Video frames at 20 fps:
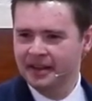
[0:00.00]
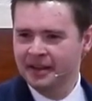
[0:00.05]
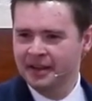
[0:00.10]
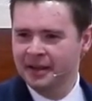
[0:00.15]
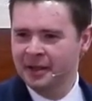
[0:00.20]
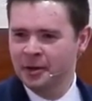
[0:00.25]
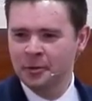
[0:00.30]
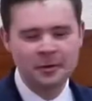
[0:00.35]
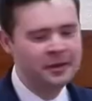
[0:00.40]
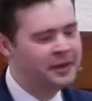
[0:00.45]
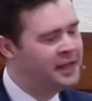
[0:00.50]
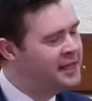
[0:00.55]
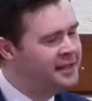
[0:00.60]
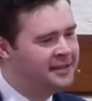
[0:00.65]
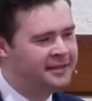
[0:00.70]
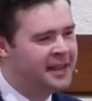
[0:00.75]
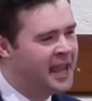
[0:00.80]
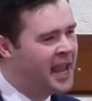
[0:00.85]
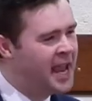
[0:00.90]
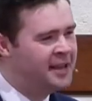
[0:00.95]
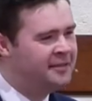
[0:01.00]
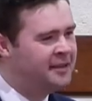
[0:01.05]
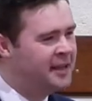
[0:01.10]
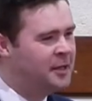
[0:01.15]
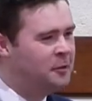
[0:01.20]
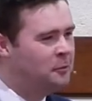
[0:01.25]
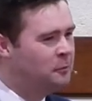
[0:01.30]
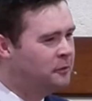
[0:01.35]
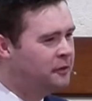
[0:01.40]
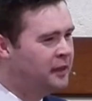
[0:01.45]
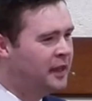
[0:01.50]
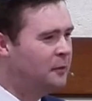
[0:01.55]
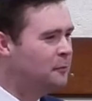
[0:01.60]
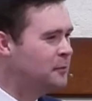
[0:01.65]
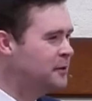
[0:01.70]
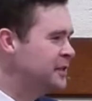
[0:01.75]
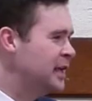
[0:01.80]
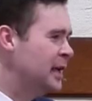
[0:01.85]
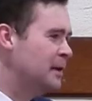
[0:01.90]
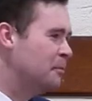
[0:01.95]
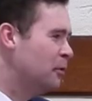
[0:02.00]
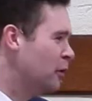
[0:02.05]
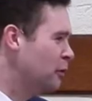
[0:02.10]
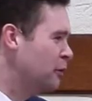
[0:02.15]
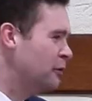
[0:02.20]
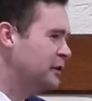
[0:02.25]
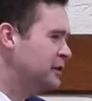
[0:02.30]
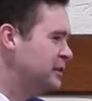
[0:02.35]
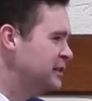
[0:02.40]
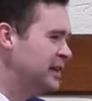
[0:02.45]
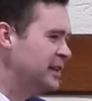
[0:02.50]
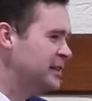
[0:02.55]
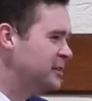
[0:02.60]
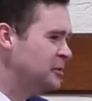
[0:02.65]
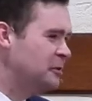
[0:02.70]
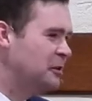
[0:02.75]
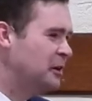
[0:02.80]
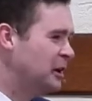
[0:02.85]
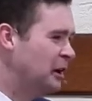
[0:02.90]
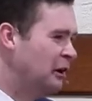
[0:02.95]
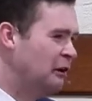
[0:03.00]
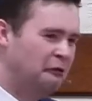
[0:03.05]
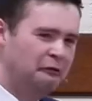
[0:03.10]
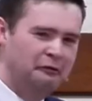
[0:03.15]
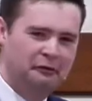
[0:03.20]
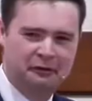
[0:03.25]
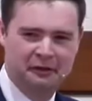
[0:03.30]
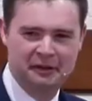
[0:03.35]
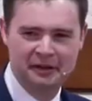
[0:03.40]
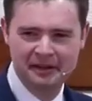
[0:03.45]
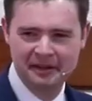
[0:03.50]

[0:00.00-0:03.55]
You know, in these days, I don't think we say brother and sister enough.